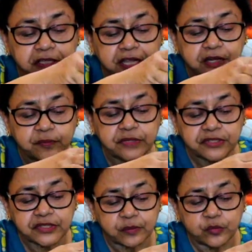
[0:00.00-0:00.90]
that
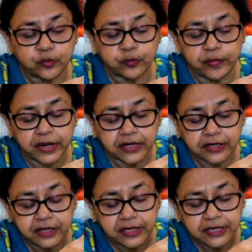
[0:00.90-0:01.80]
means the movement,
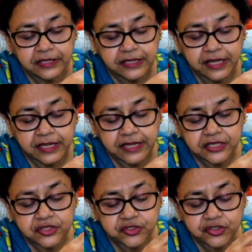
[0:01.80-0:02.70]
in the
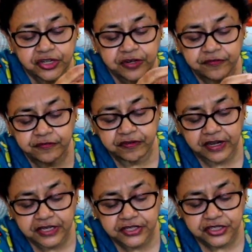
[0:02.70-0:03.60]
extreme
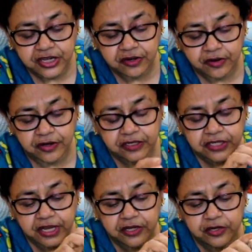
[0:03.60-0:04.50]
flexion
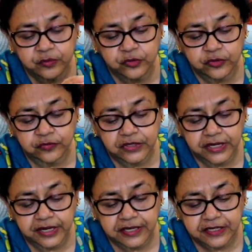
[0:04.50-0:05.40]
condition, I remove the
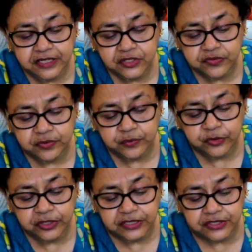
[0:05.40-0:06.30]
rectus
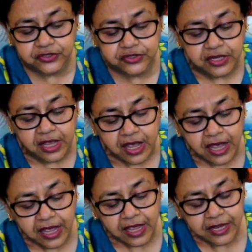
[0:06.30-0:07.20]
femoris
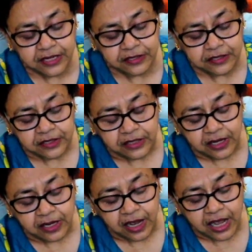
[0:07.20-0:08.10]
and
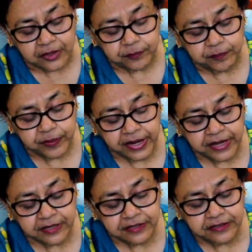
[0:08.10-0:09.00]
I
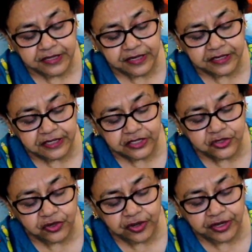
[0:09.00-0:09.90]
bend the knee
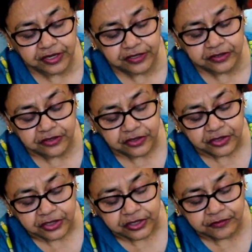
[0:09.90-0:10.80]
joint.
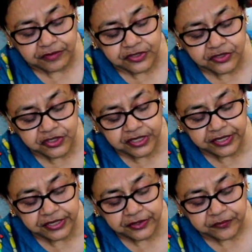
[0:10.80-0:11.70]
You will
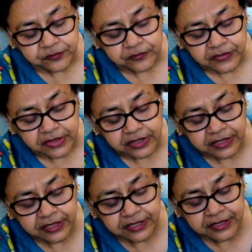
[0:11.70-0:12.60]
see
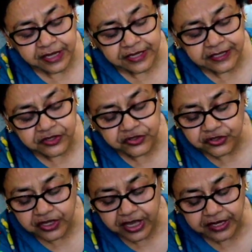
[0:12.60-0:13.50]
in the
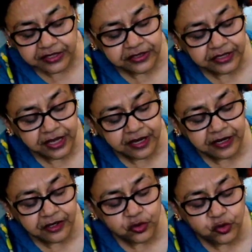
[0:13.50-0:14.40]
inside there
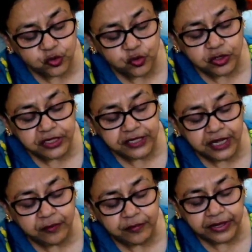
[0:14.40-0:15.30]
are two
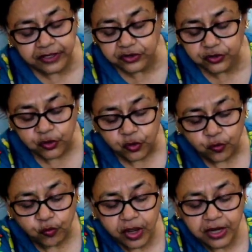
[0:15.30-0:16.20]
ligaments.
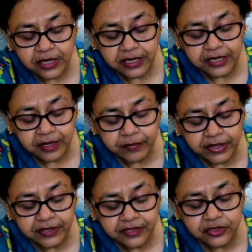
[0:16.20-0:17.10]
One
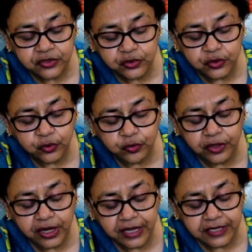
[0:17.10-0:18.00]
ligament is
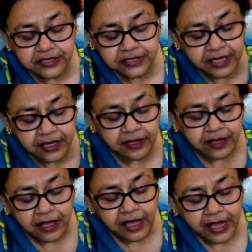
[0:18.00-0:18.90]
known as the
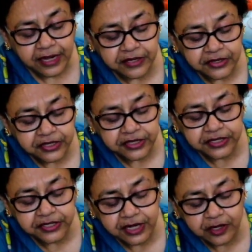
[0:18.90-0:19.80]

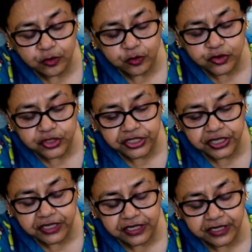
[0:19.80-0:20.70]
anterior
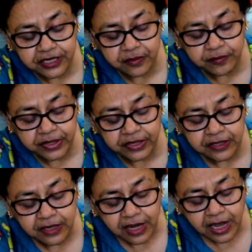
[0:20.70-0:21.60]
cruciate
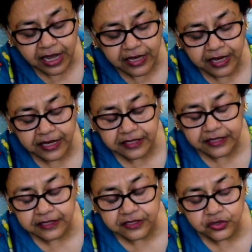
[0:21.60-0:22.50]
ligament and
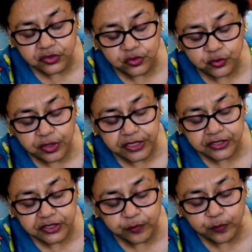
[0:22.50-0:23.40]
another is known
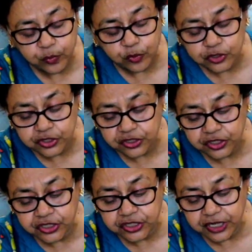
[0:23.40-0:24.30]
as the
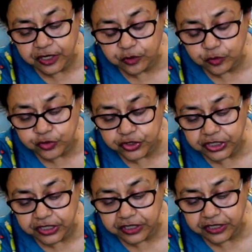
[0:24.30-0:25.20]
posterior
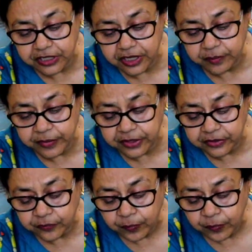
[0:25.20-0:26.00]
cruciate ligament.